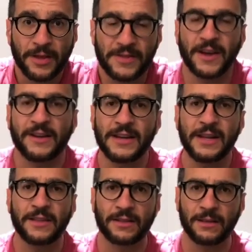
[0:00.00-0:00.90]
The
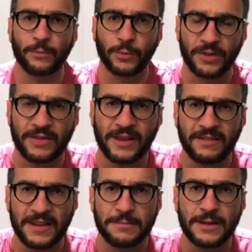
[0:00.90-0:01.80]
idea that someone with
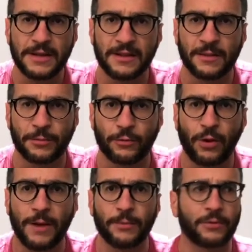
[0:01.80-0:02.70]
sixteen million
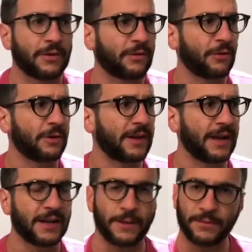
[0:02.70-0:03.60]
subscribers could start
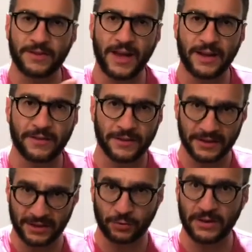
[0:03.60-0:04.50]
getting upset at the
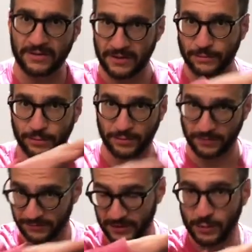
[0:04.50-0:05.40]
decreased numbers
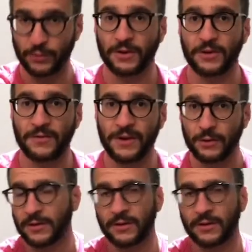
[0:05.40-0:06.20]
of views on his videos,